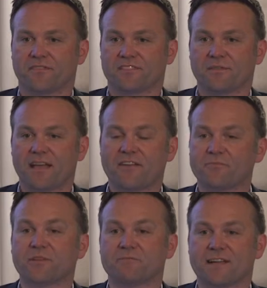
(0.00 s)
so
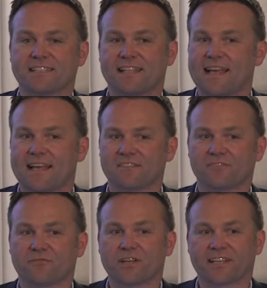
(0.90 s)
everybody raised their hands
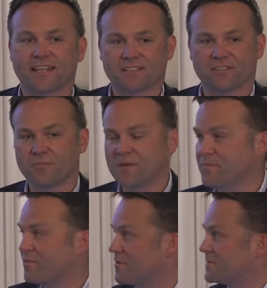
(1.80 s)
of running an
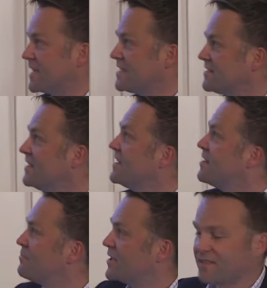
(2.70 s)
SNOP process,
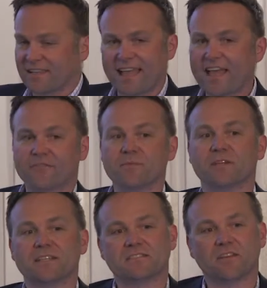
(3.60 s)
but I think
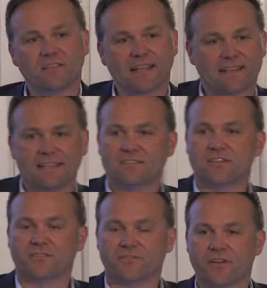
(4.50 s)
everybody's got that
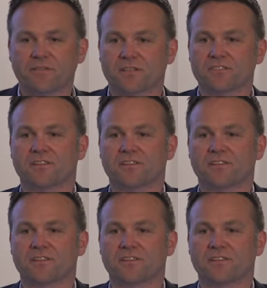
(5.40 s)
internal focus.